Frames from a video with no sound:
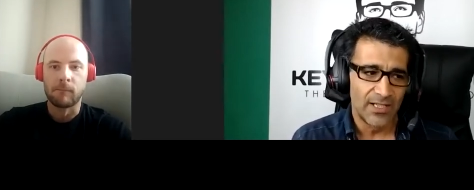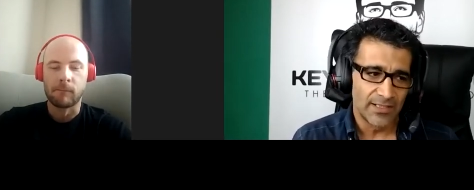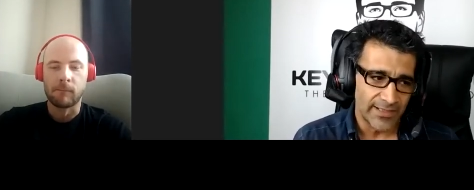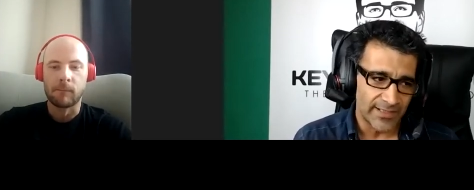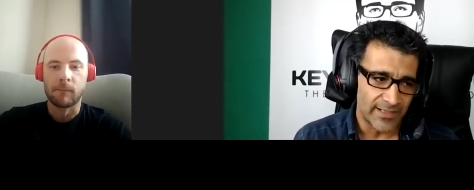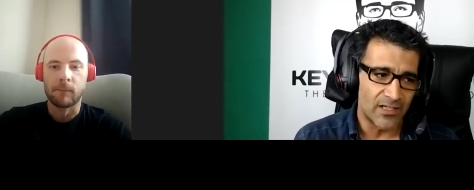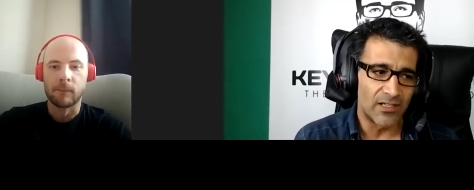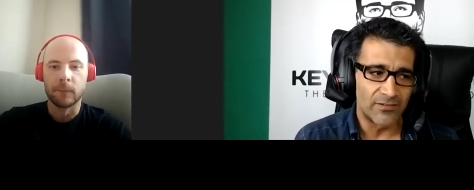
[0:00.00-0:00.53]

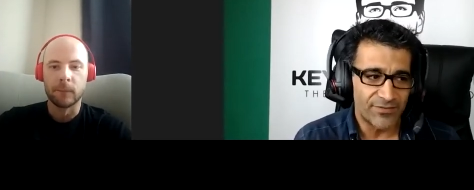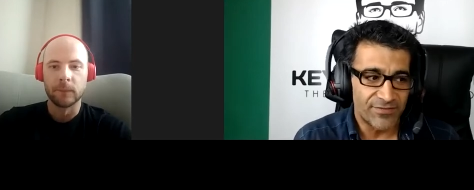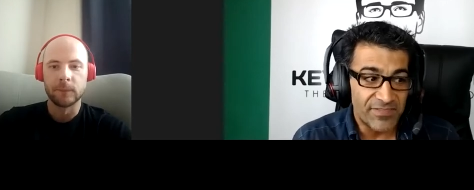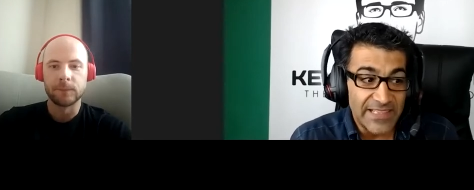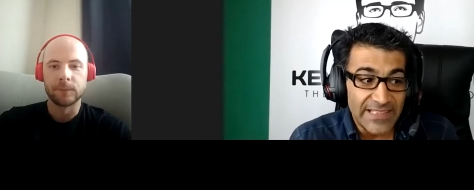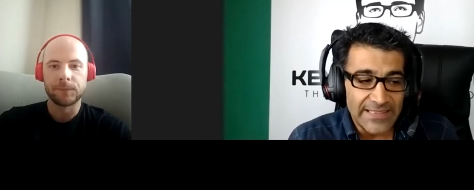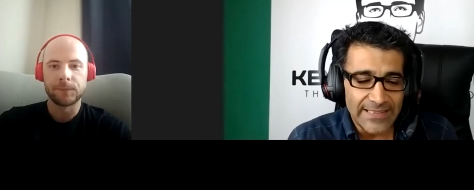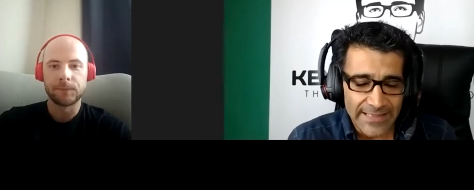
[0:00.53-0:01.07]
Speaker 1: that are
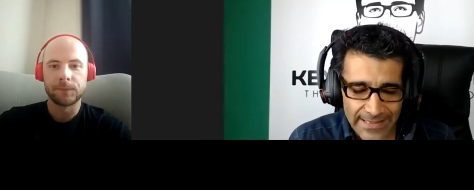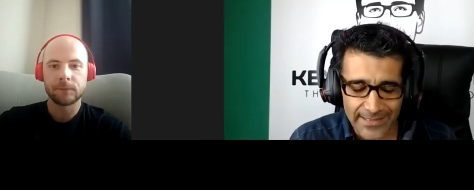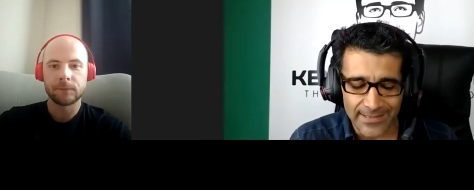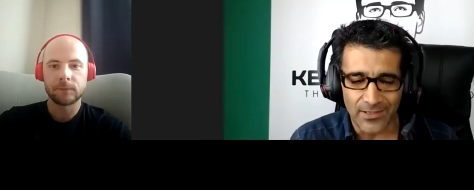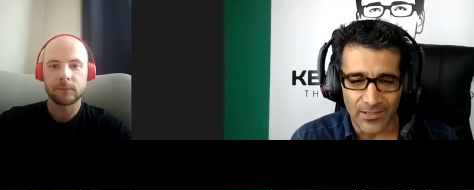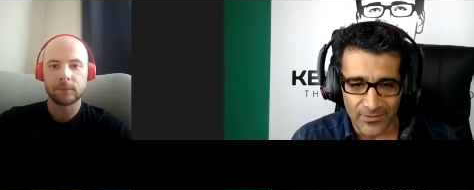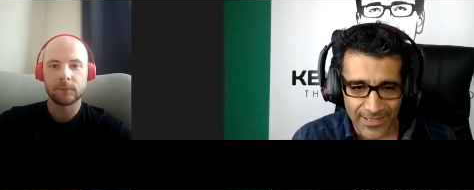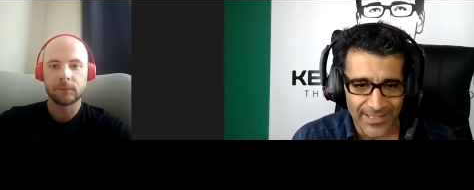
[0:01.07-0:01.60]
feeling
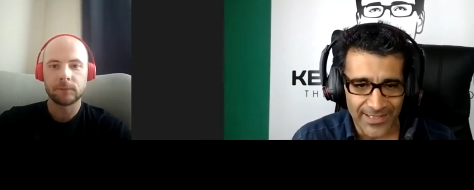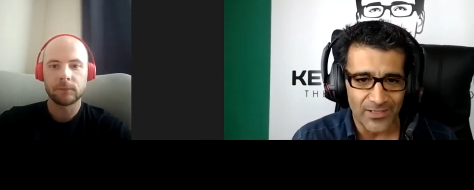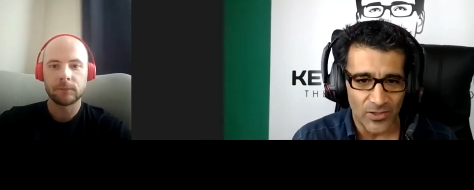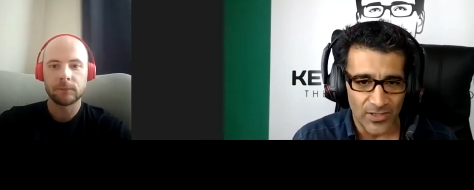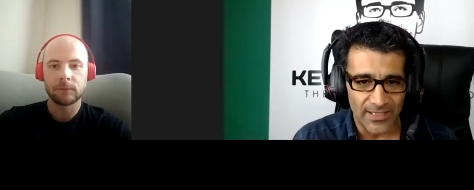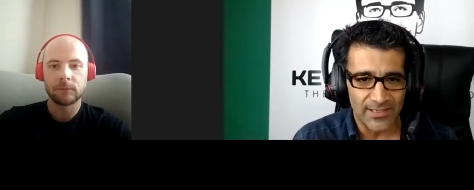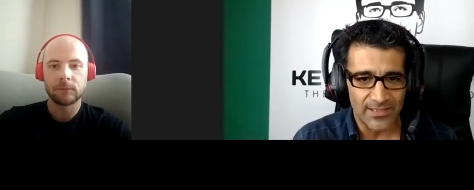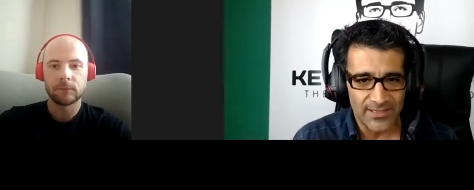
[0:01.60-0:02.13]
it already
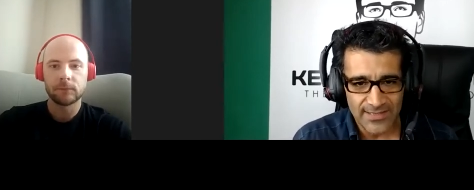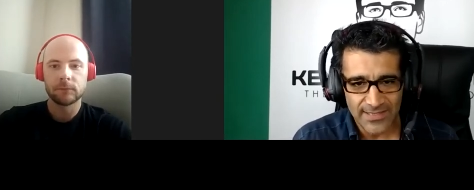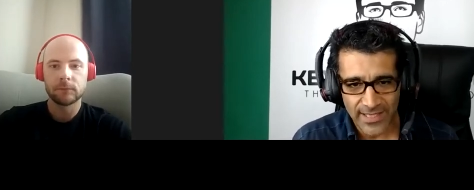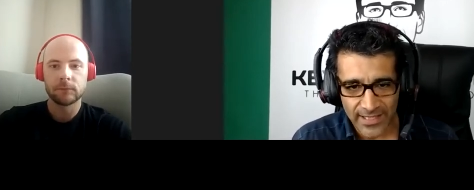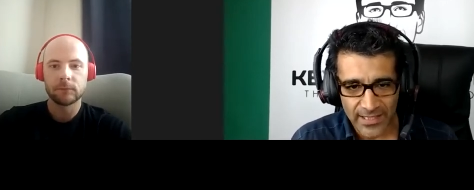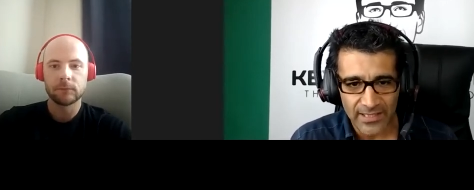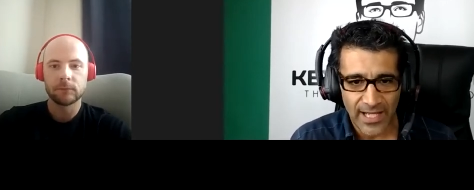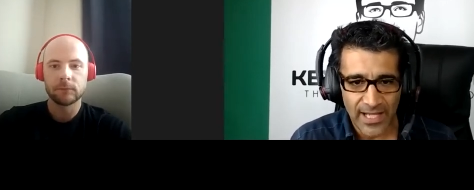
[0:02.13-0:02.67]
or
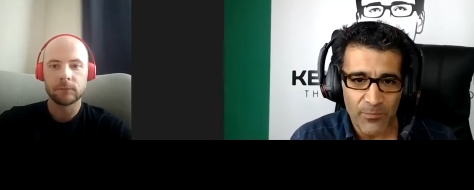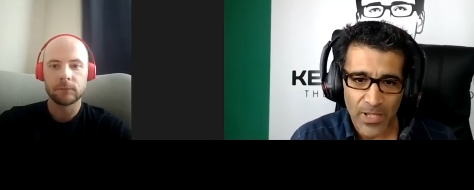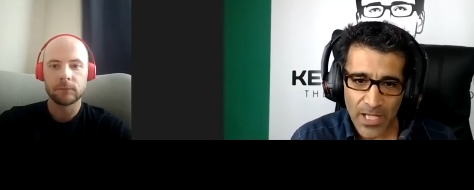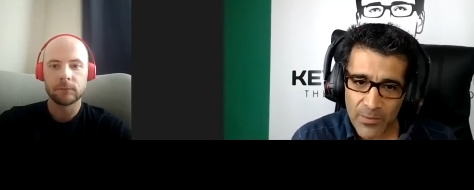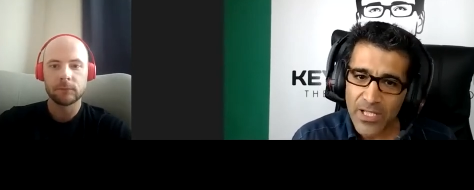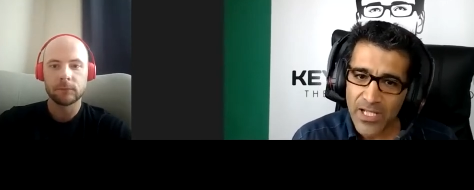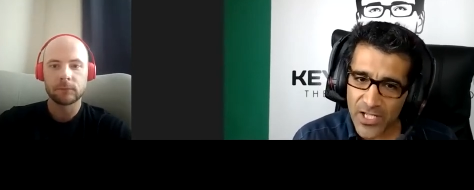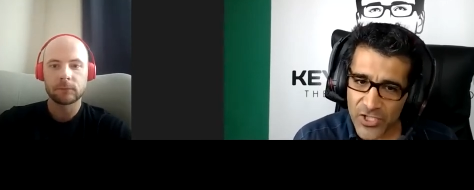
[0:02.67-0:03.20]
saying, hey,
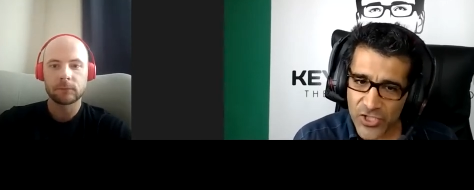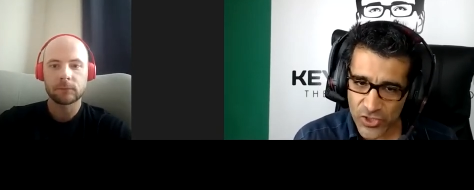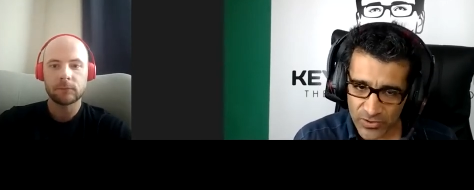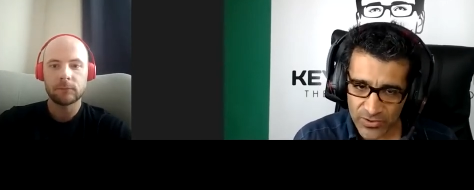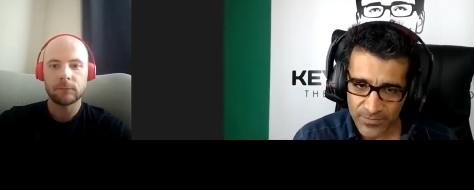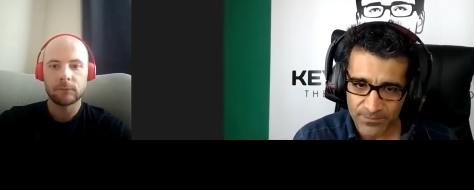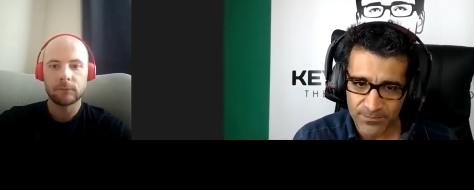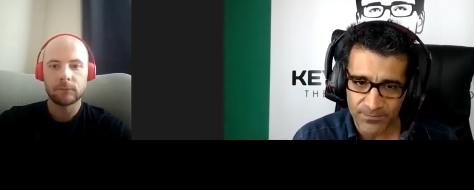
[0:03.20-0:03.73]
maybe I
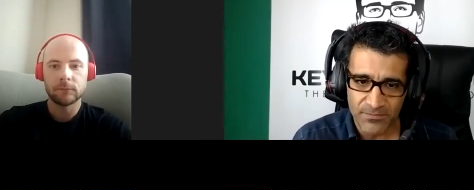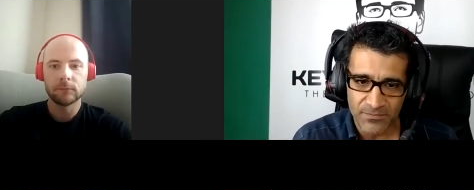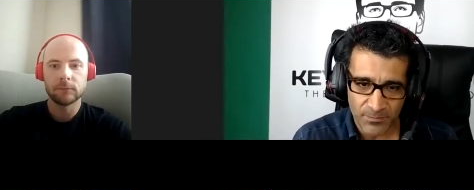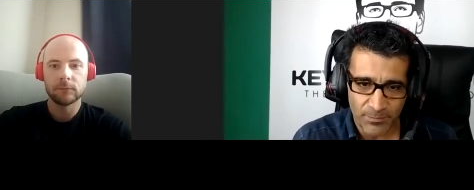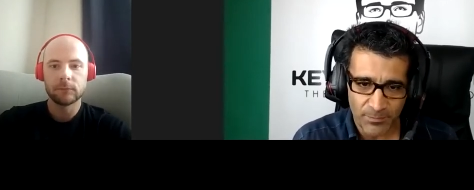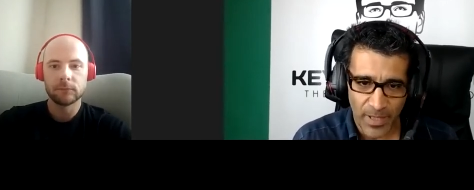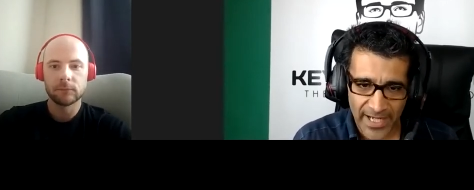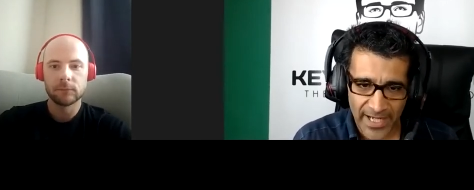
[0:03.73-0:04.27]
should
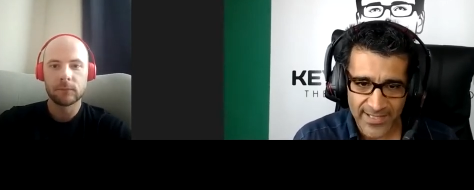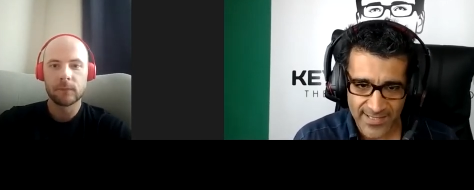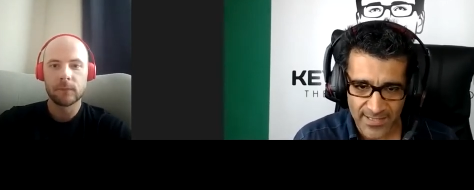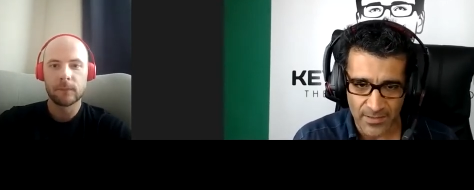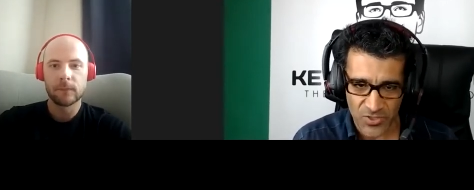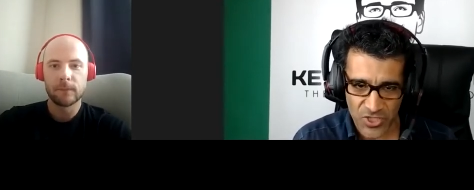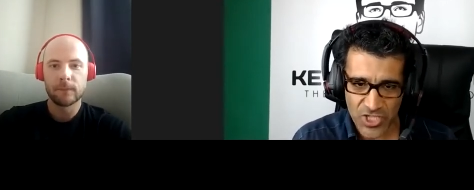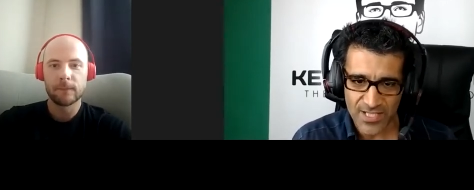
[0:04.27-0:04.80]
buy
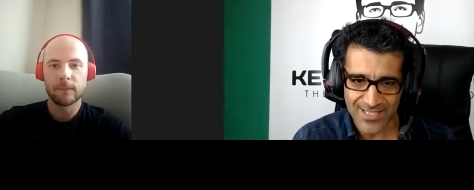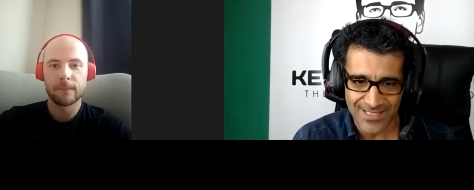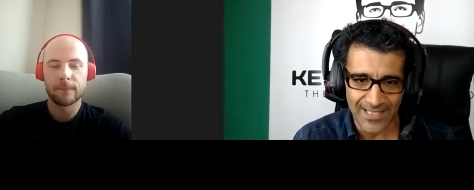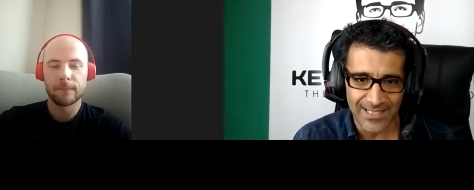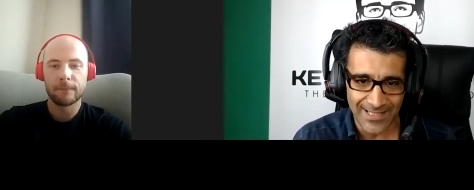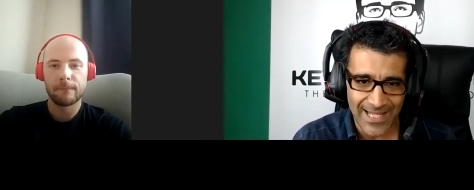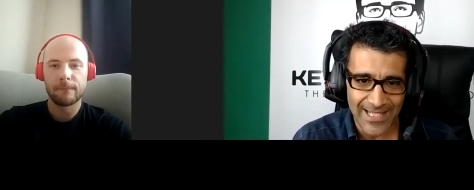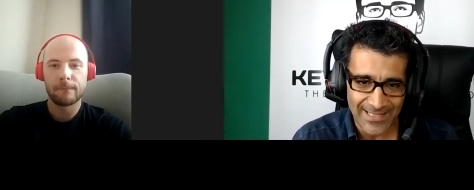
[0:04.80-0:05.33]
some just
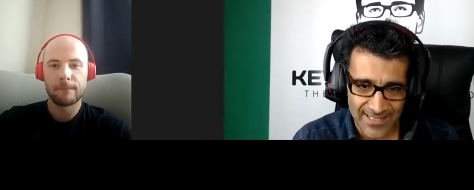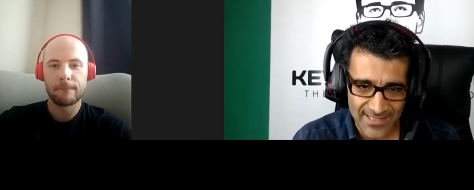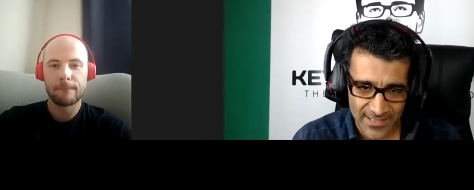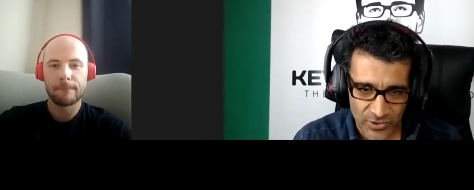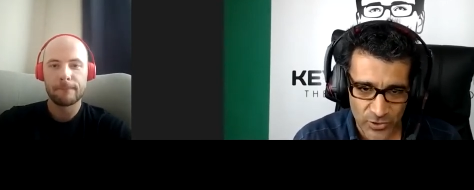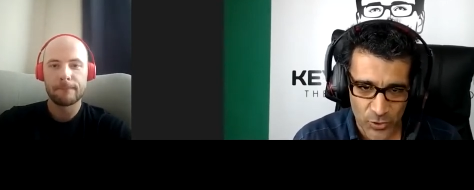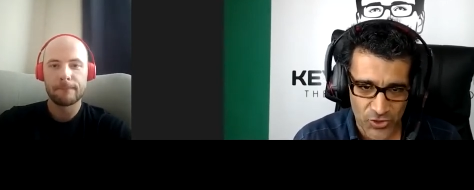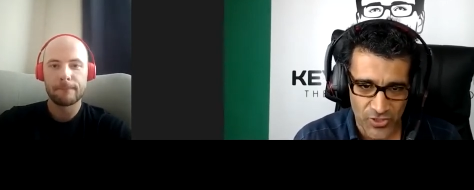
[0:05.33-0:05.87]
in case it's
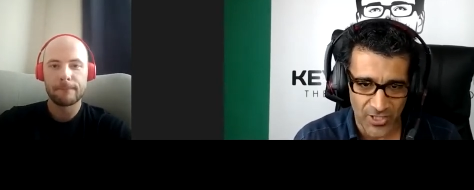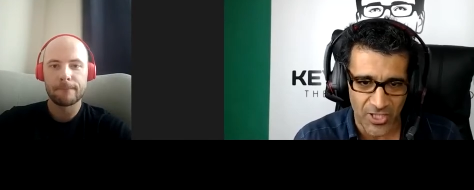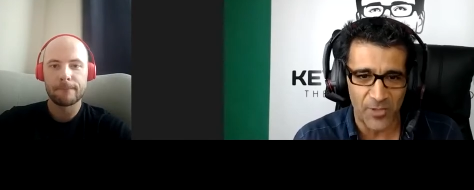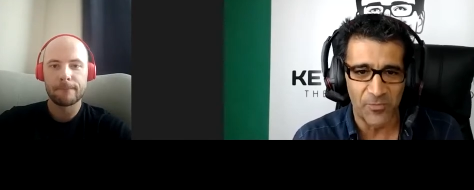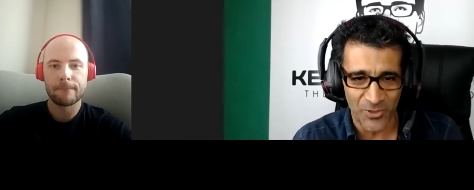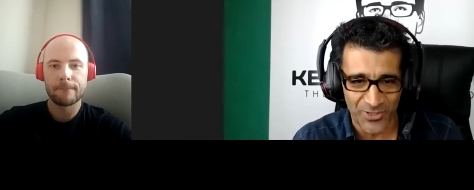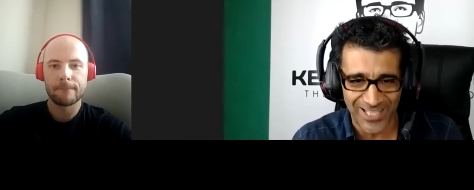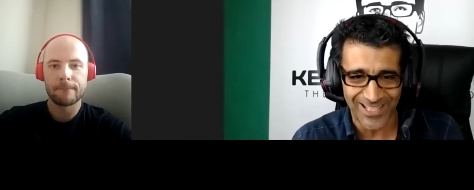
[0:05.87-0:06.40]
Satoshi
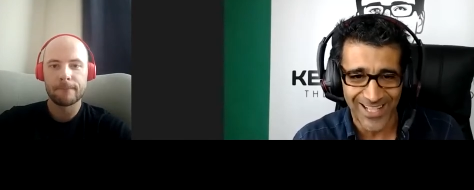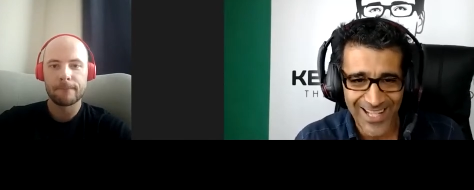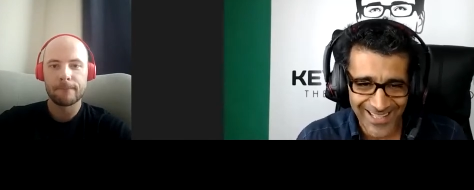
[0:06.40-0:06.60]
Nakamoto,